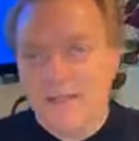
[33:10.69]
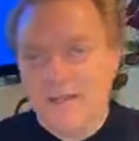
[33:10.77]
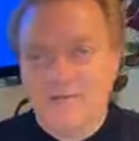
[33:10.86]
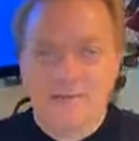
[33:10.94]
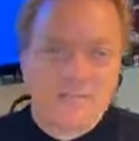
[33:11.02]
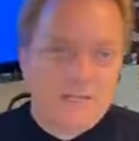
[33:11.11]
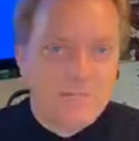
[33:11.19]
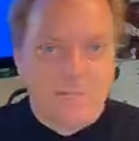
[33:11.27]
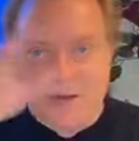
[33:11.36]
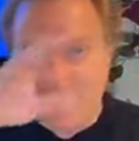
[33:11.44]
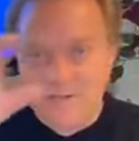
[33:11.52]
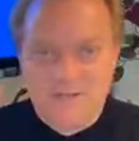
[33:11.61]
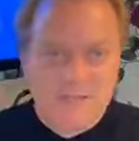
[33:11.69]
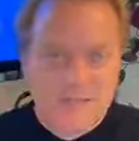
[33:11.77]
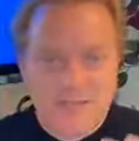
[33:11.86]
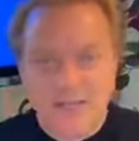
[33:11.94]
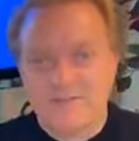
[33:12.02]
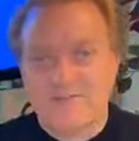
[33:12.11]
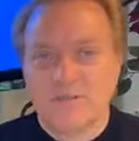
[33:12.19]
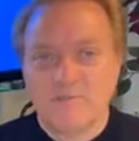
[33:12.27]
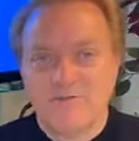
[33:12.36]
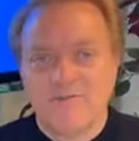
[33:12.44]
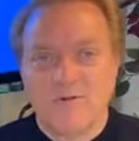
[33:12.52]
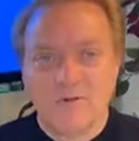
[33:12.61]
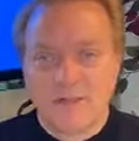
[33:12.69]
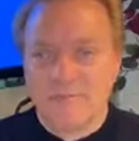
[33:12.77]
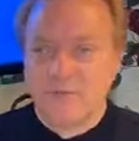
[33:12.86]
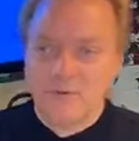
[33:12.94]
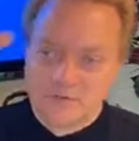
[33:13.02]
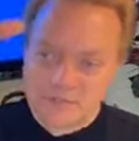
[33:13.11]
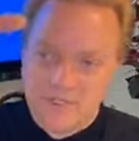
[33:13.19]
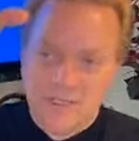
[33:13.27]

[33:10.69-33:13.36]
If there's any policy, like I've said before, that puts